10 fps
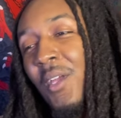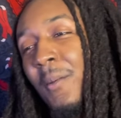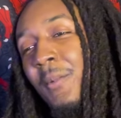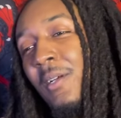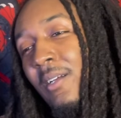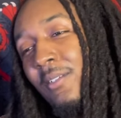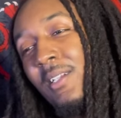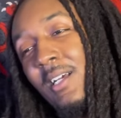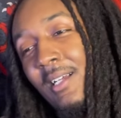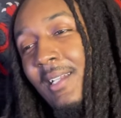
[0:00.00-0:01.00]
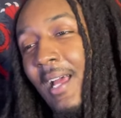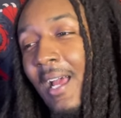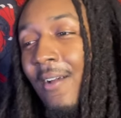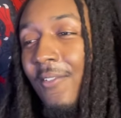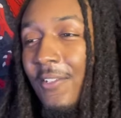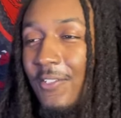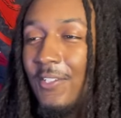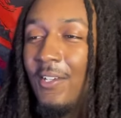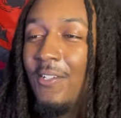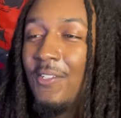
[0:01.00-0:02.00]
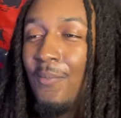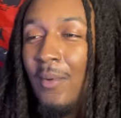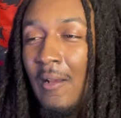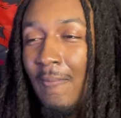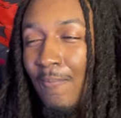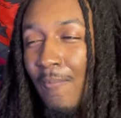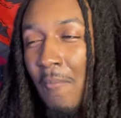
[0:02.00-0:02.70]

maybe on the other half of the season, but